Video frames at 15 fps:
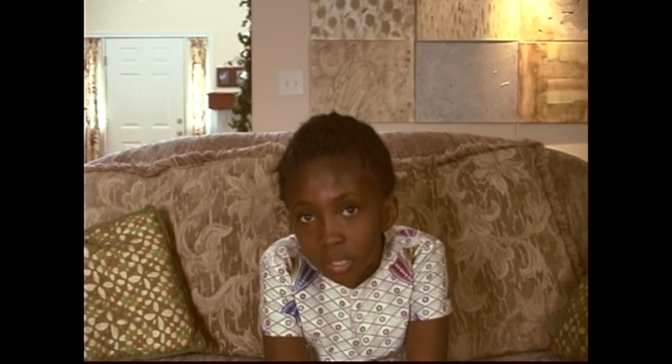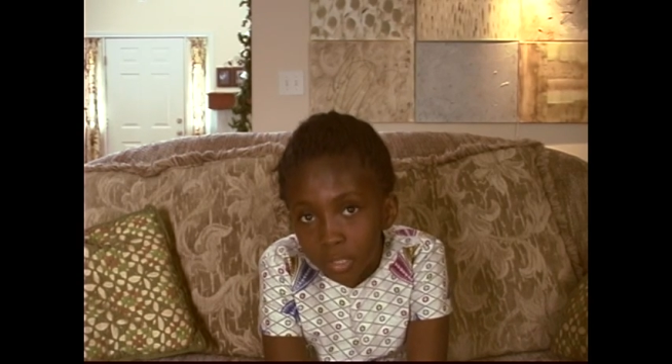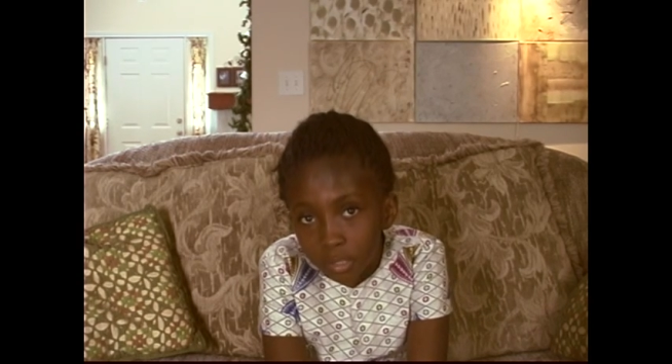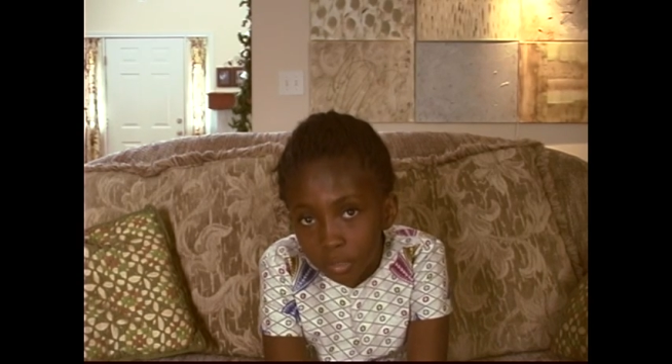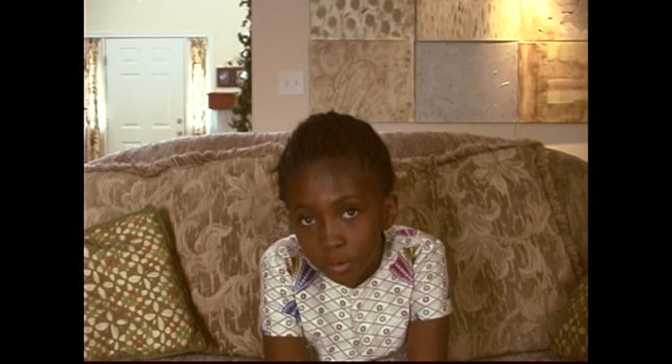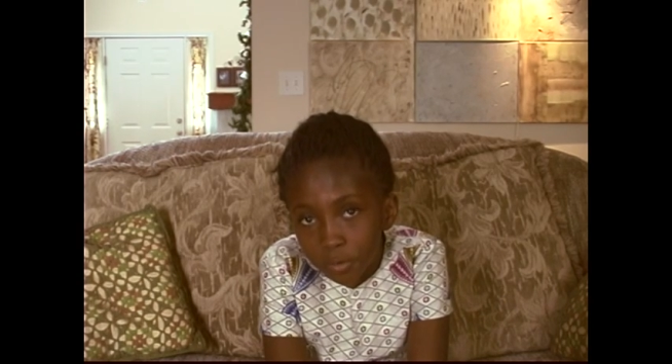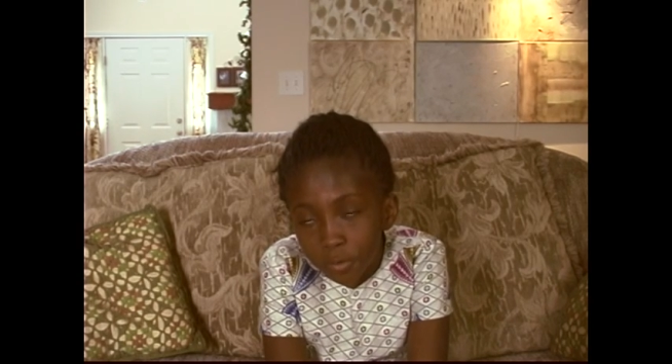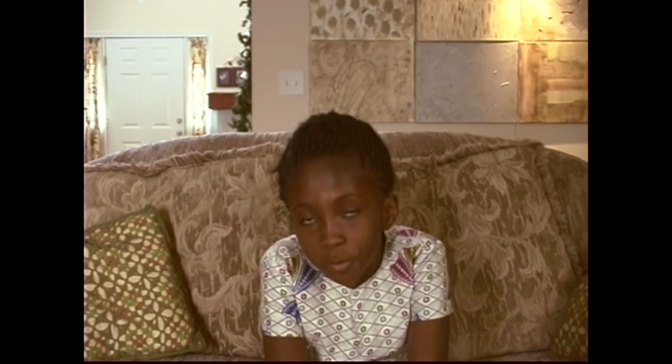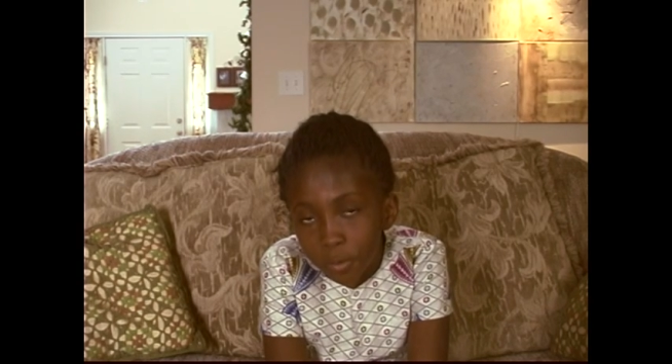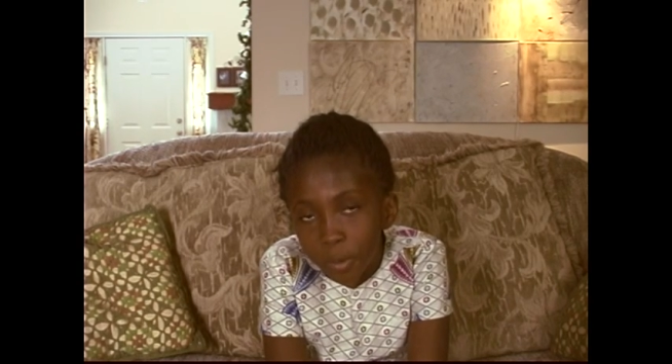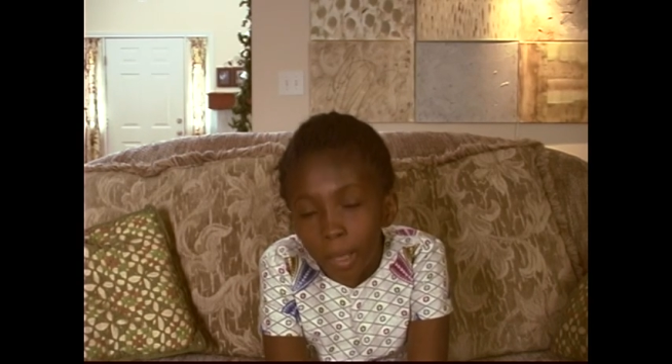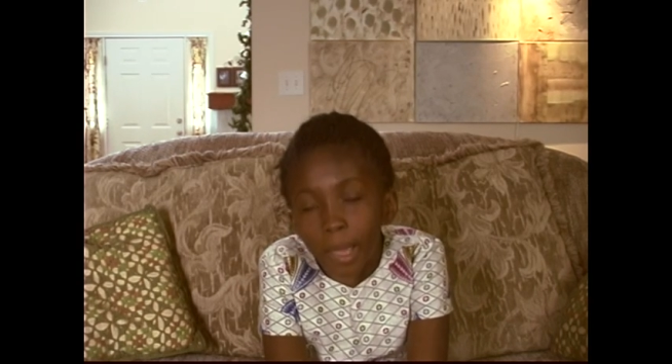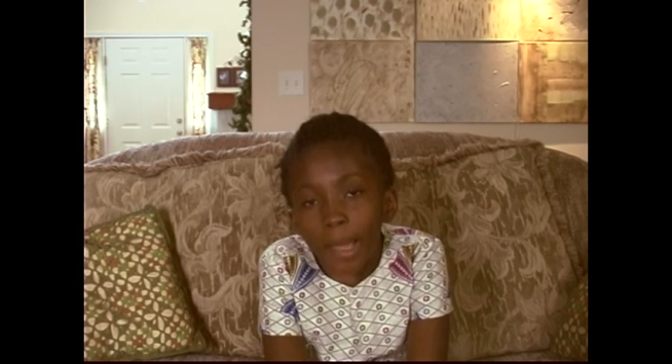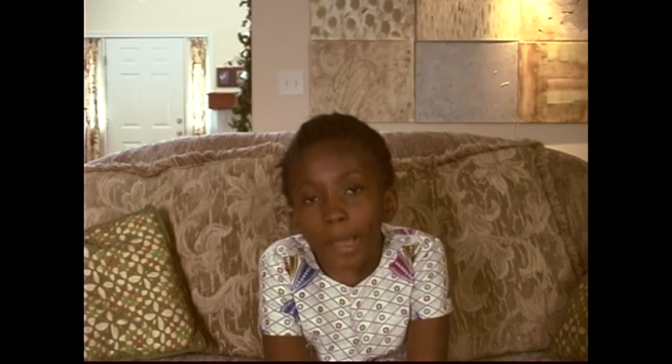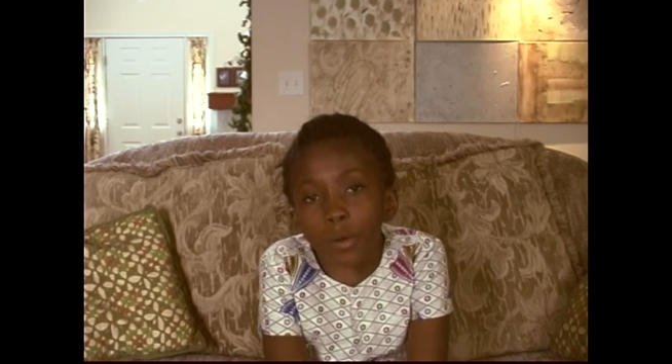So
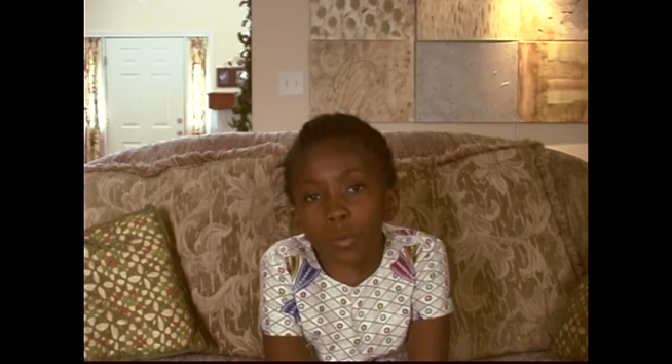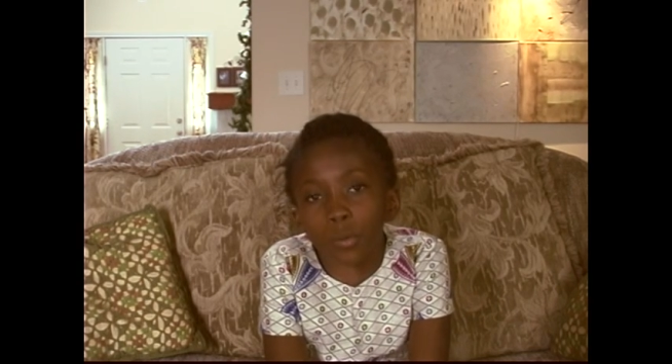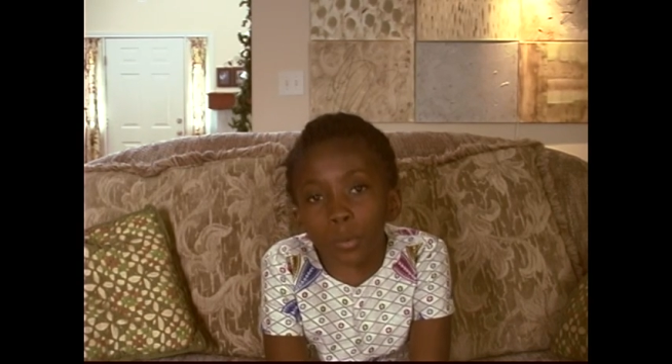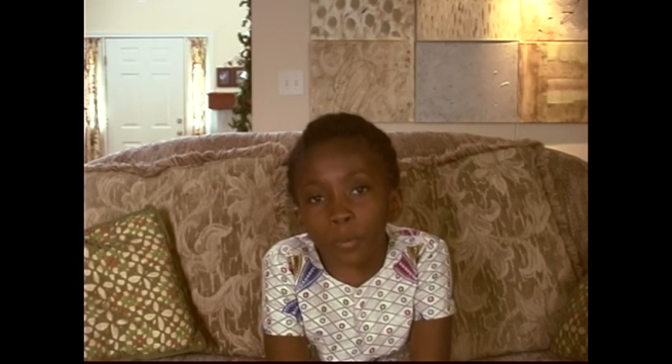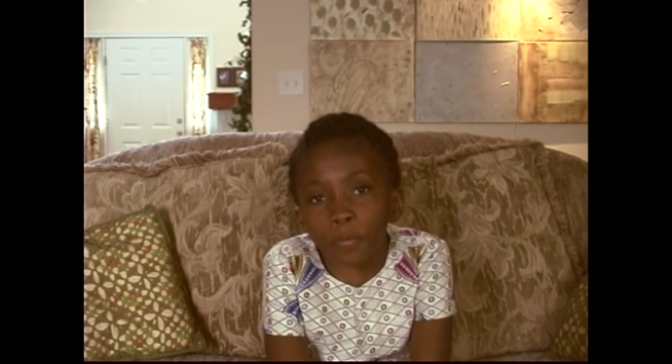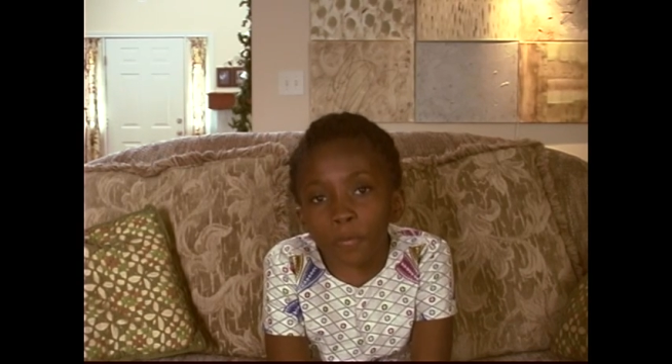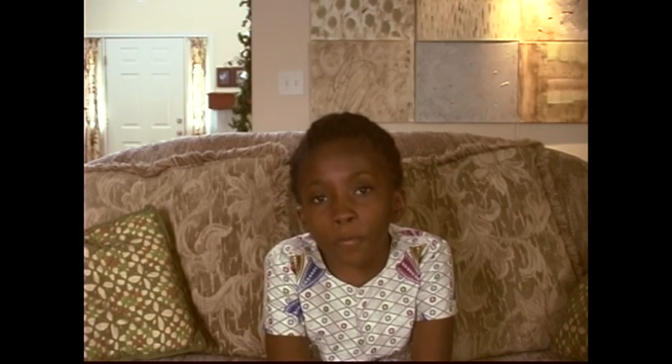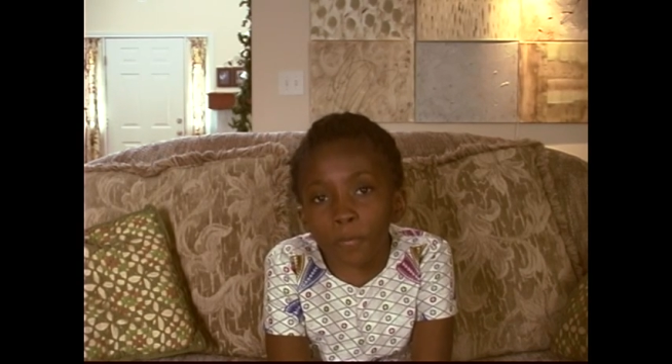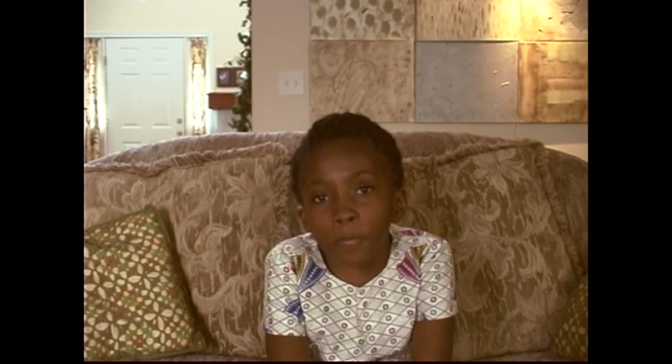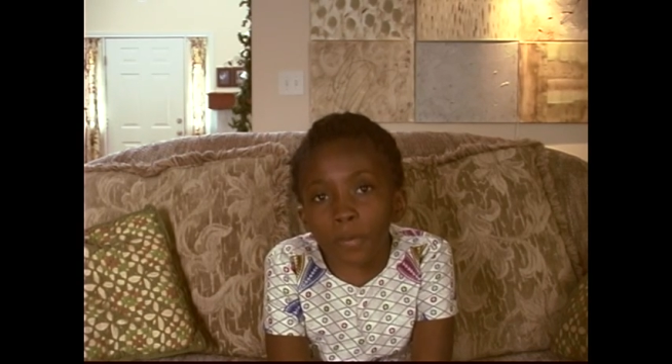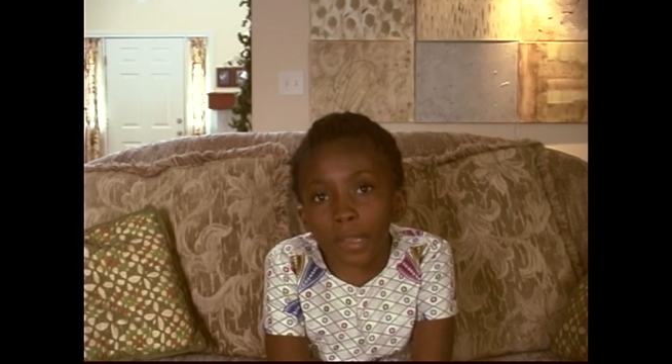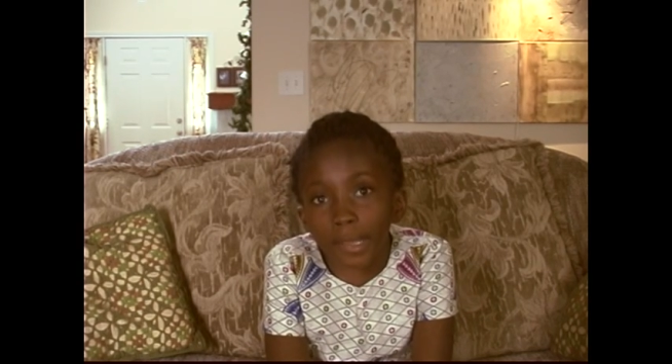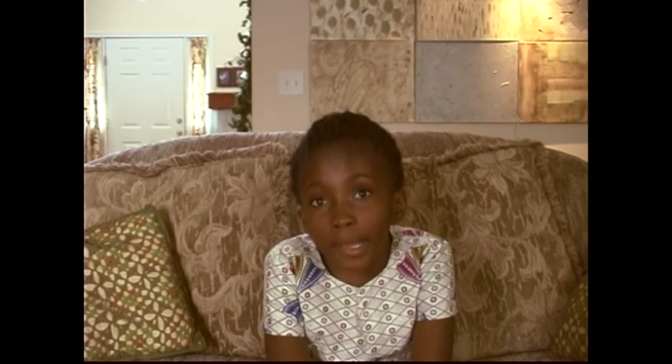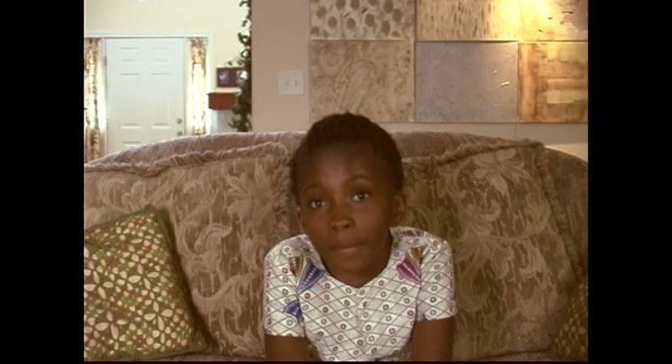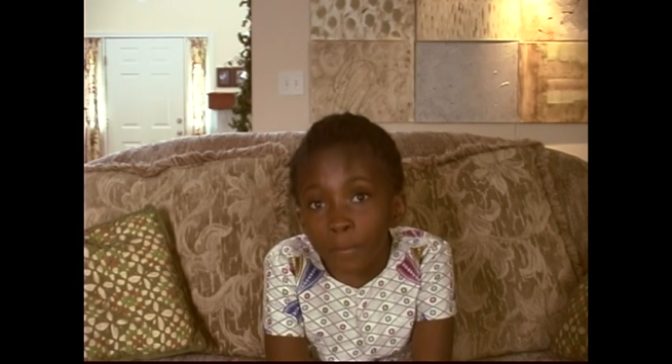I will
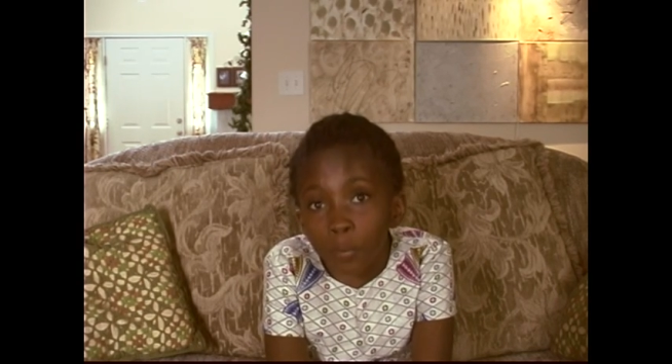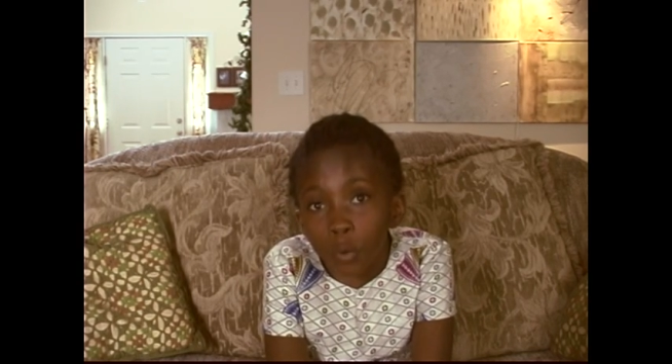learn